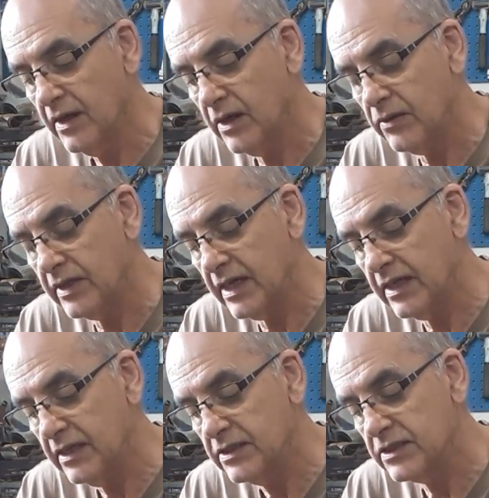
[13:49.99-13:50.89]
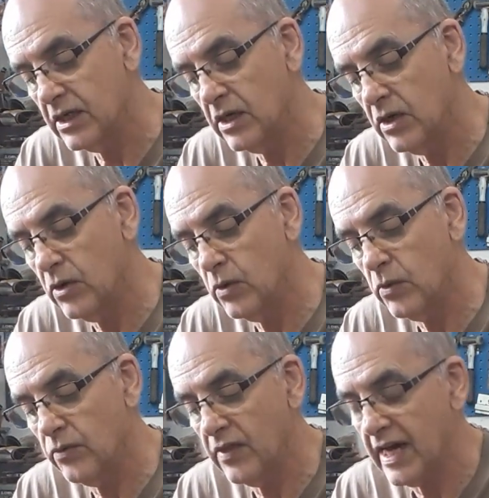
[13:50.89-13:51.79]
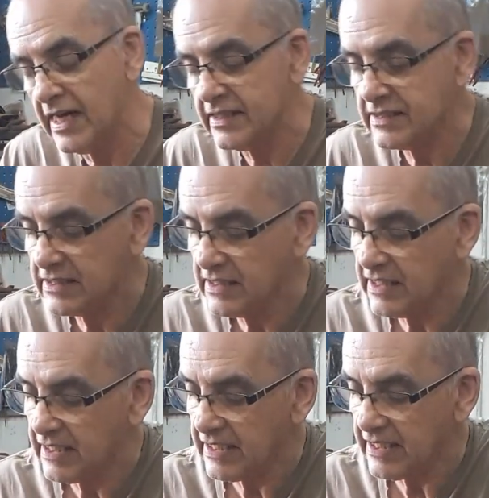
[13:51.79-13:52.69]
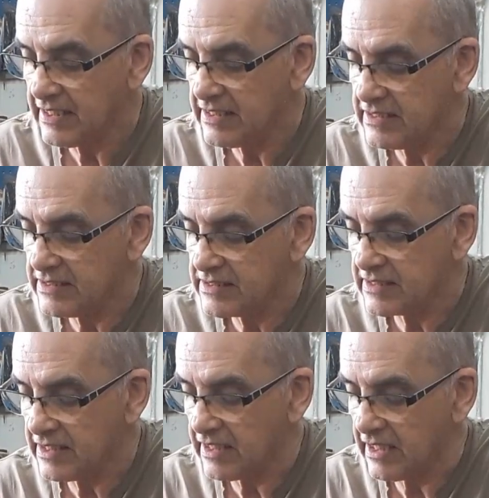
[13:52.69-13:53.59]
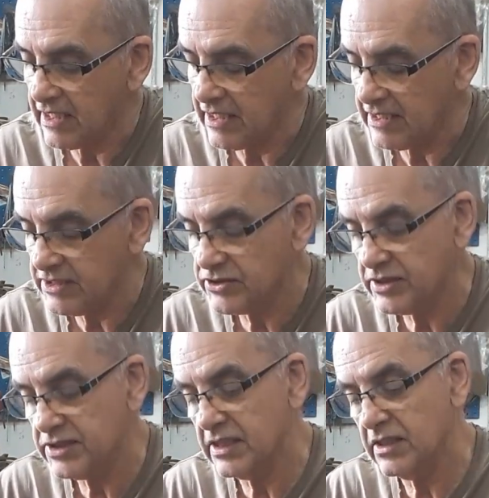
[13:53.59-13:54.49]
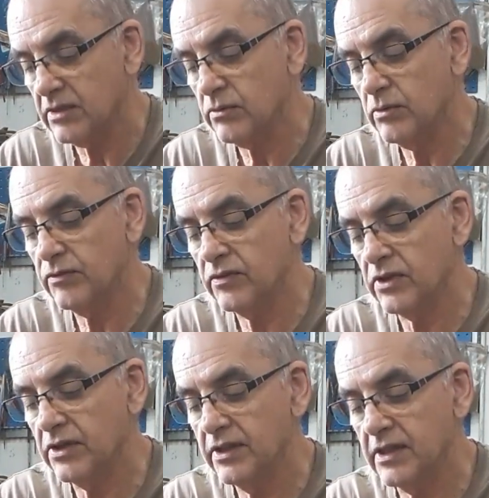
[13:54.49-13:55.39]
okay, so that is interesting. We've got a